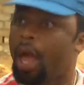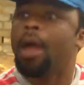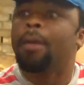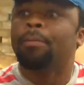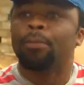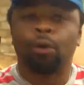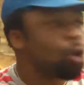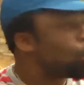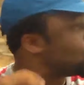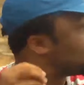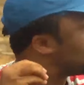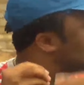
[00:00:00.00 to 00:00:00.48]

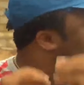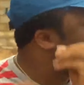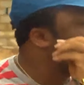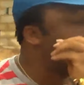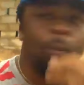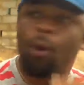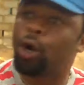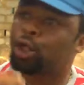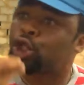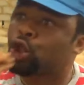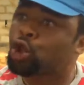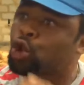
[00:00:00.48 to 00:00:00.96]
Because too
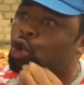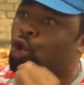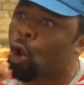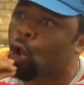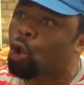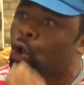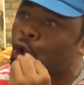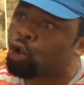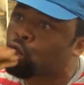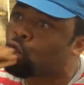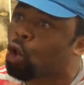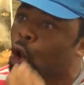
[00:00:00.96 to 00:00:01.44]
much
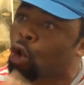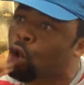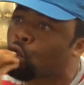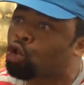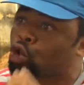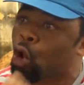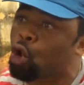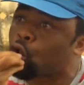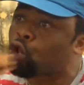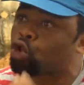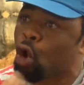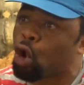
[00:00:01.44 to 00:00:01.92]
talk.
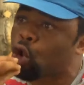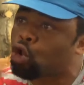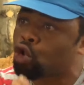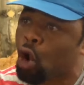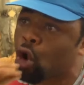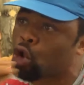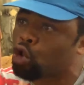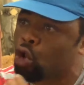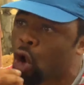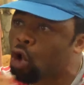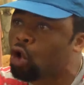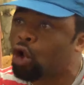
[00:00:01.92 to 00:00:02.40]

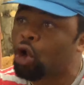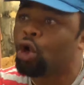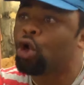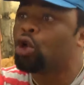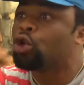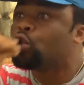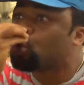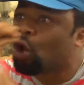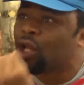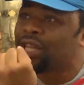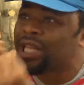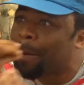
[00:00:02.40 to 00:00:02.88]

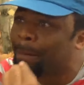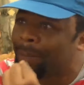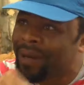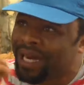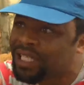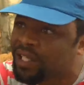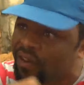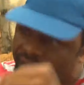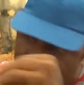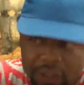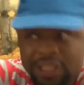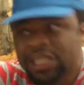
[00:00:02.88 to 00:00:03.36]
Don't get
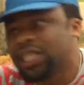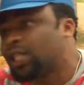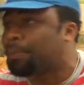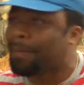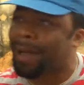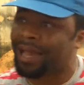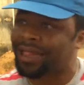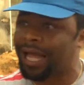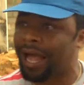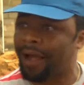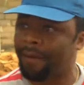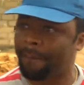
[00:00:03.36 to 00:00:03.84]
plenty for this
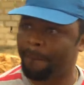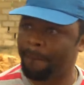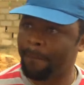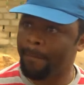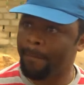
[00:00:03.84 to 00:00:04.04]
matter.